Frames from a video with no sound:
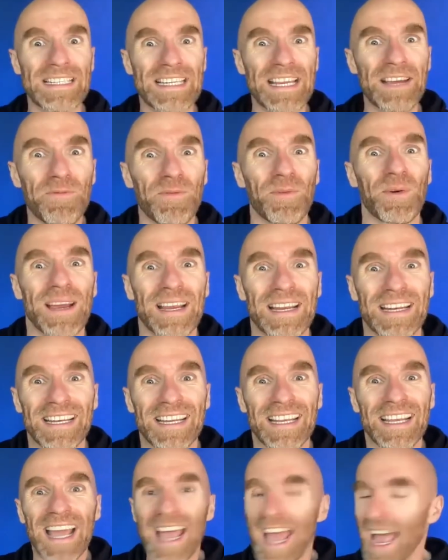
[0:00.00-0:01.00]
different.
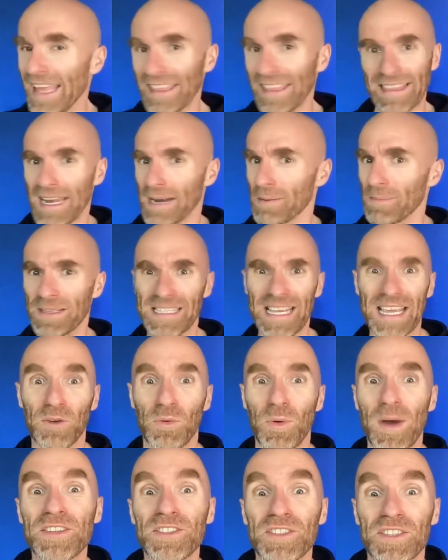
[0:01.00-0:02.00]
And then I'm going to take
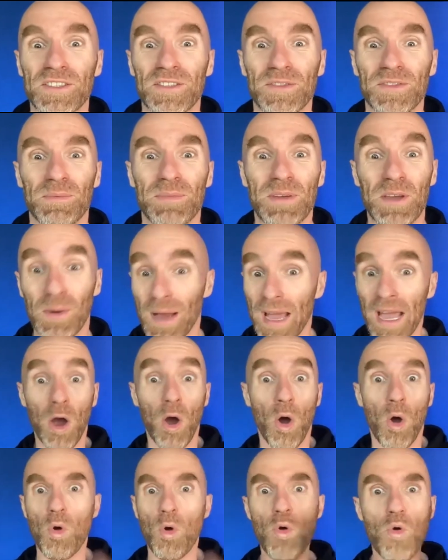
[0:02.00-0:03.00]
questions from you.
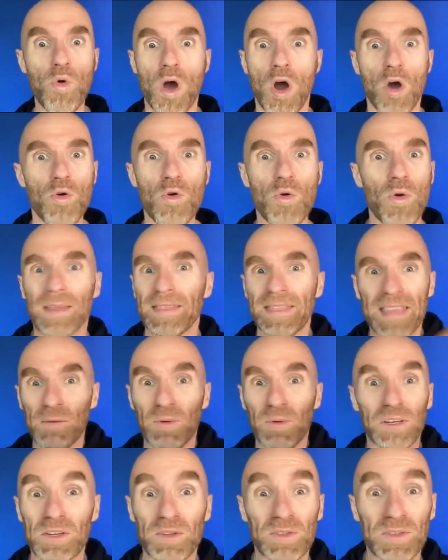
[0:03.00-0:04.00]
Ooh, and then we're
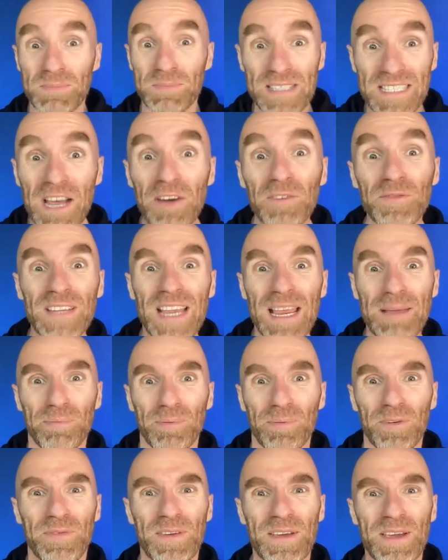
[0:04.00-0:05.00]
going to do some self-tape
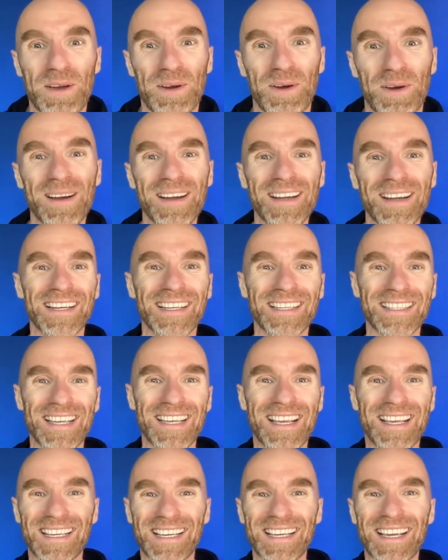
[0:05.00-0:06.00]
review.
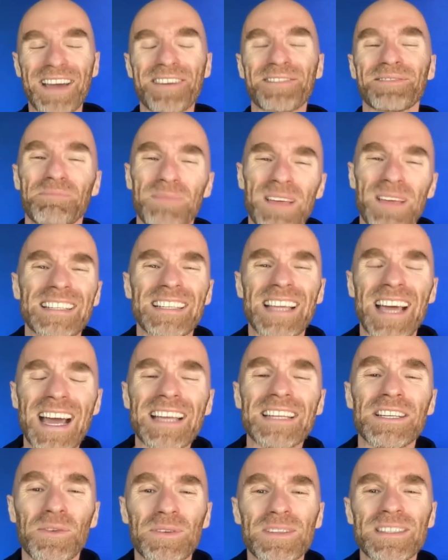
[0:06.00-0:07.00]
and I
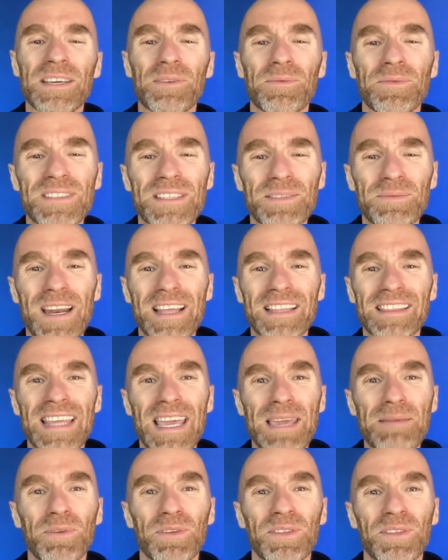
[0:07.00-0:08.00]
noticed that when I
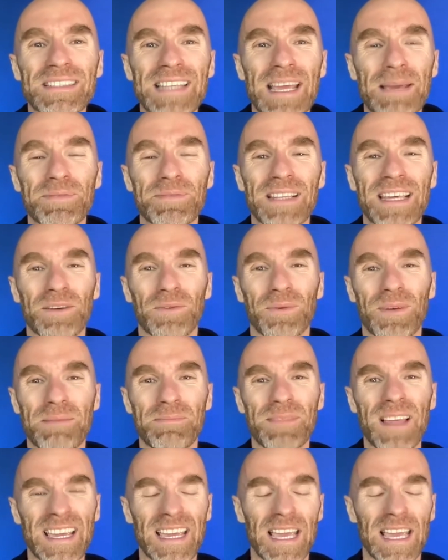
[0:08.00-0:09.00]
labeled the tapes later, when I'm
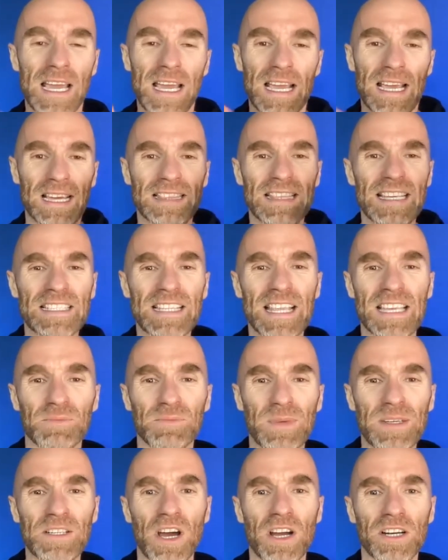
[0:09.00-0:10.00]
like, in this lesson,
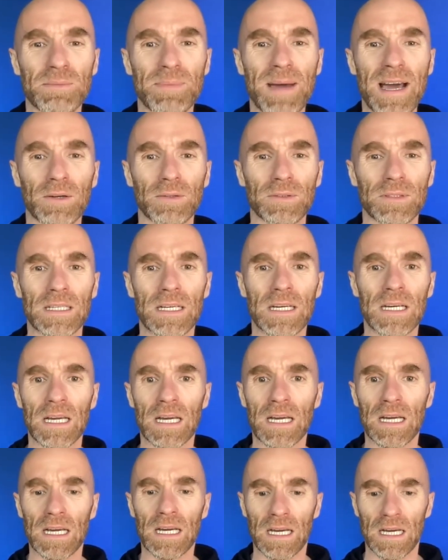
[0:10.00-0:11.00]
we talked about,
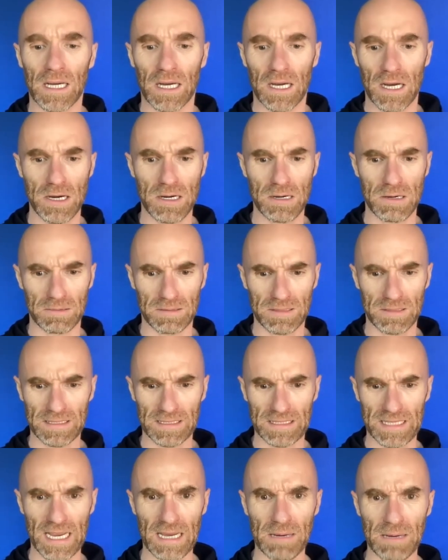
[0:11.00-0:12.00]
oh,
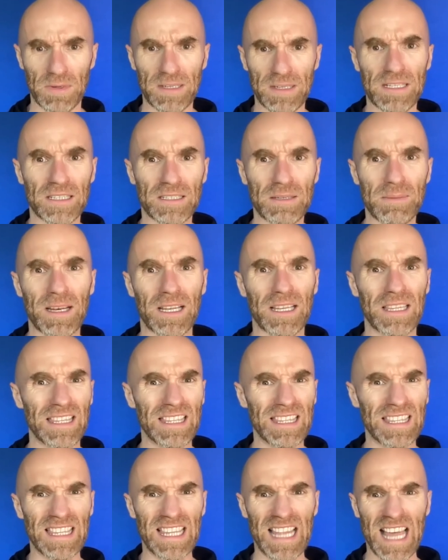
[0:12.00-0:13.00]
damn, we talked about a
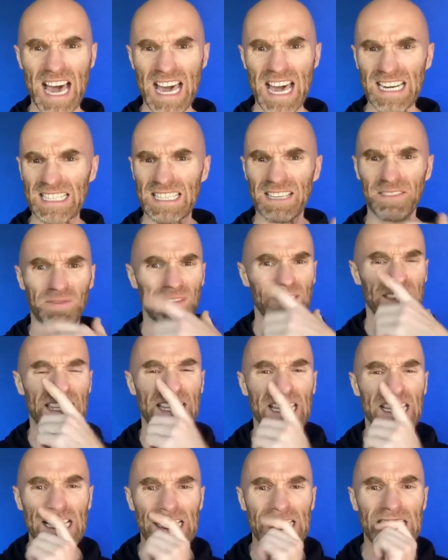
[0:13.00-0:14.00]
lot of different
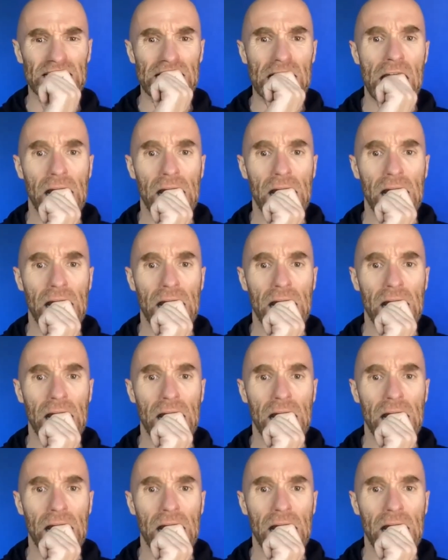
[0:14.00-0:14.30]
things.